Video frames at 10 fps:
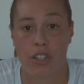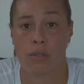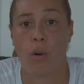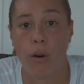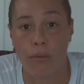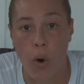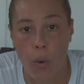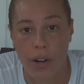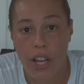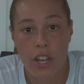a small
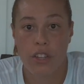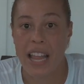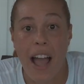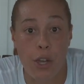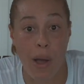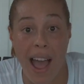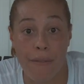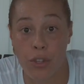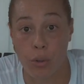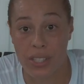forward, now you
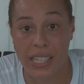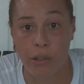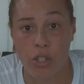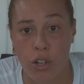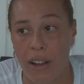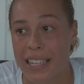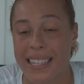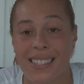have those skills already.